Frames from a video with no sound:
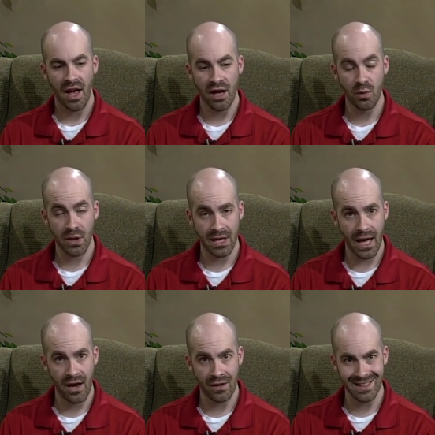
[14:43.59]
and you can
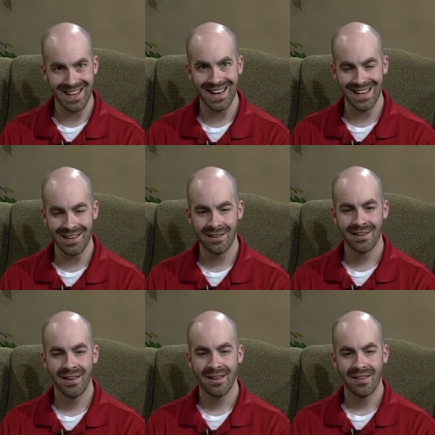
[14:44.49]
count on getting
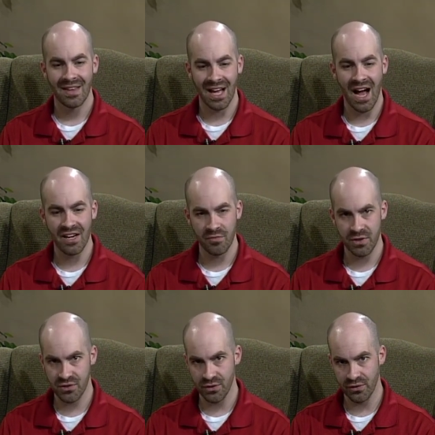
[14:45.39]
the kind of
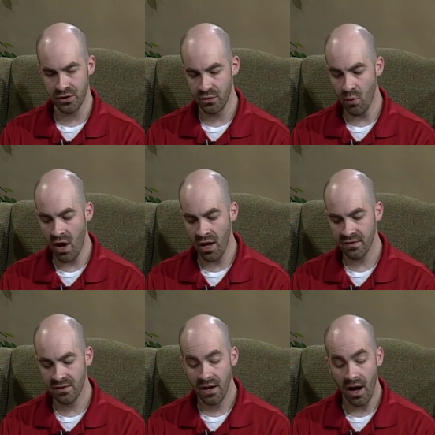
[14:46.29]
material that you want